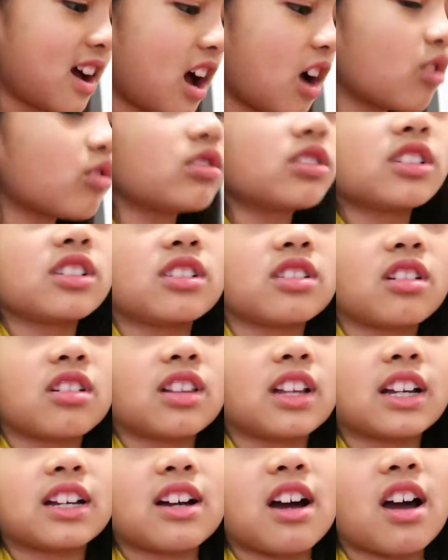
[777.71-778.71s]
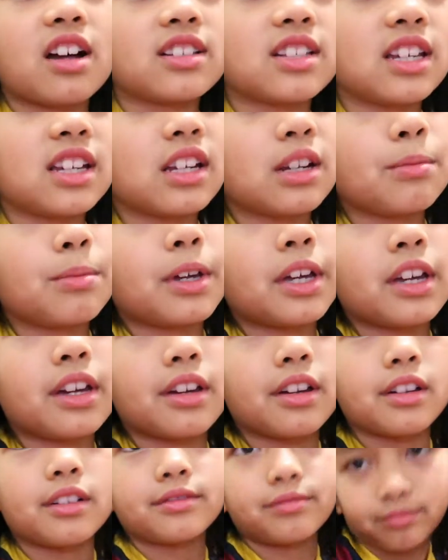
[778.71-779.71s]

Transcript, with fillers: I only saw like a teeny bit.